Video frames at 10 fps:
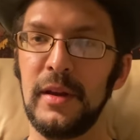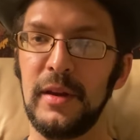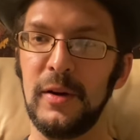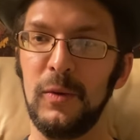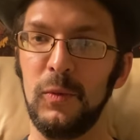
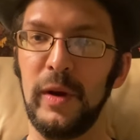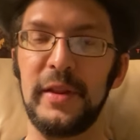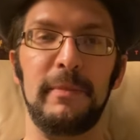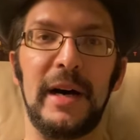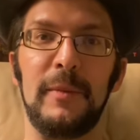what the
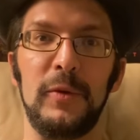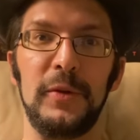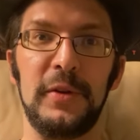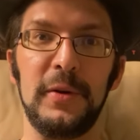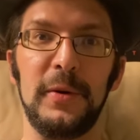bomb will
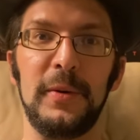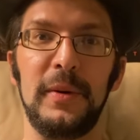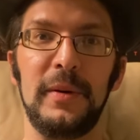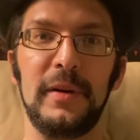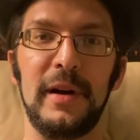do
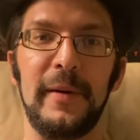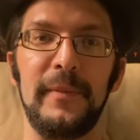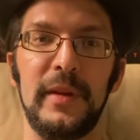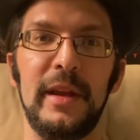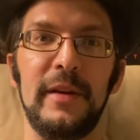
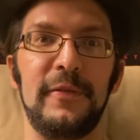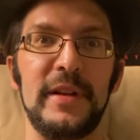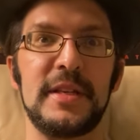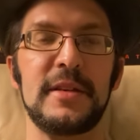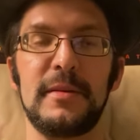if
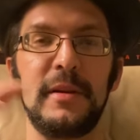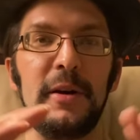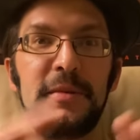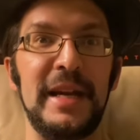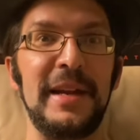it's,
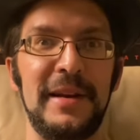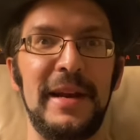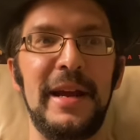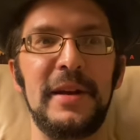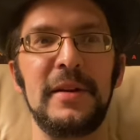
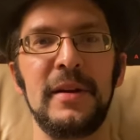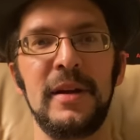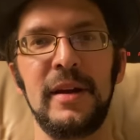detonated.